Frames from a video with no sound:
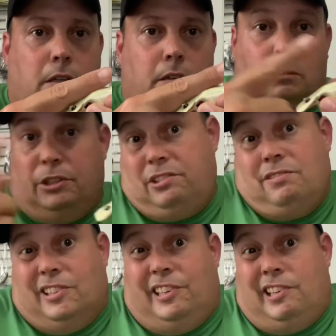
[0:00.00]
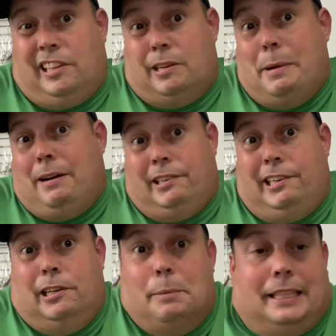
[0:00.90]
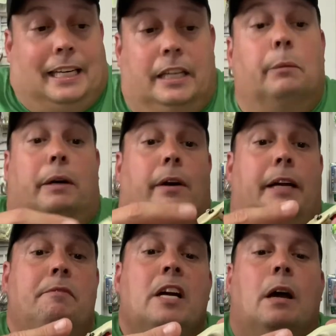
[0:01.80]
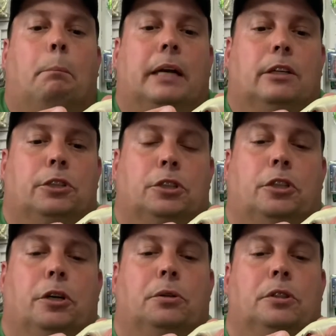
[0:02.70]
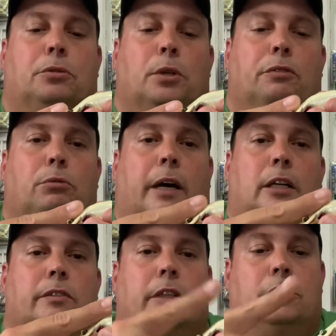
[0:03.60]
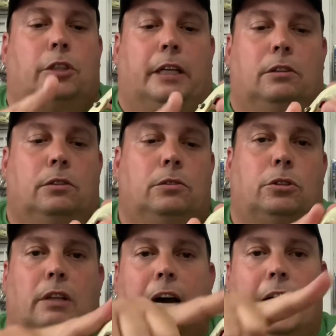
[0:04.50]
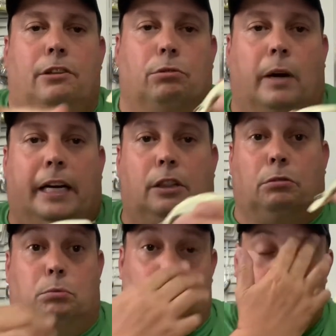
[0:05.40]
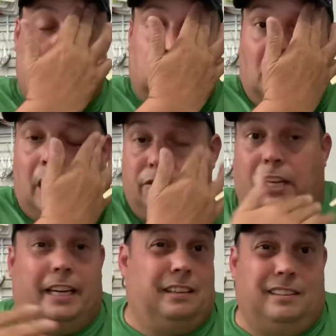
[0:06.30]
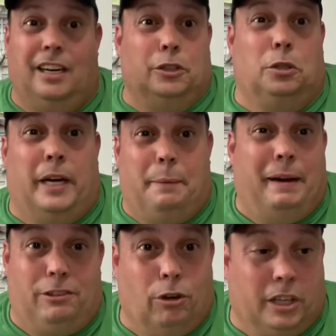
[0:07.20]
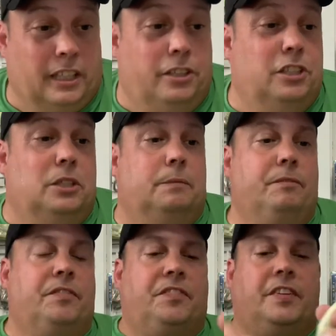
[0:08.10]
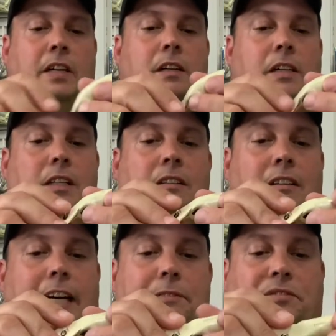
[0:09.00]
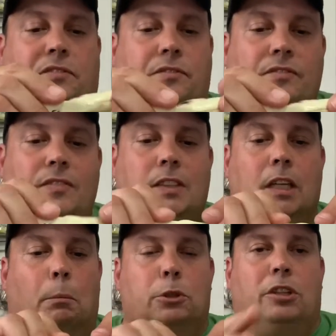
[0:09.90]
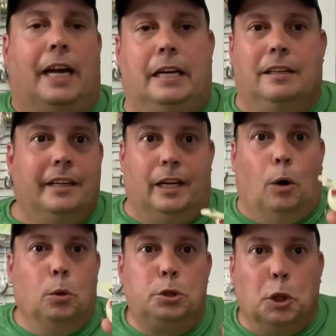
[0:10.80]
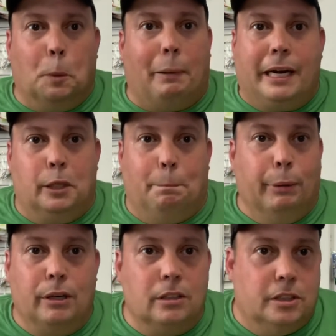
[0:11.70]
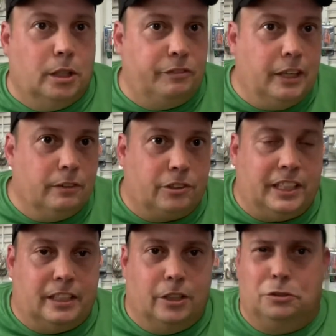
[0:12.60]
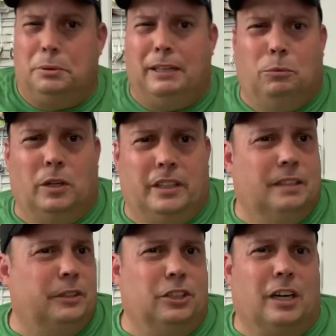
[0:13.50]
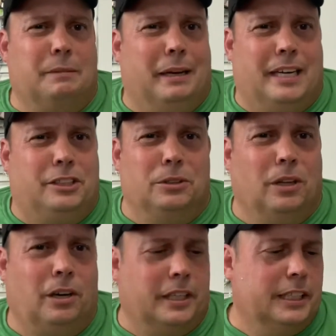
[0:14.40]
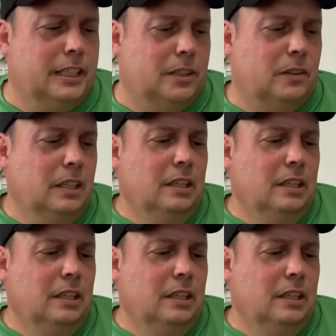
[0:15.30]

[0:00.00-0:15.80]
which really is nothing about. You can do about that anyway, right? But it just drifts right over. It just like slides right through stuff like other crankbaits aren't going to do, right? Almost like an old school Bayou Boogaloo, if you ever seen those. We had one of them we talked about not too long ago.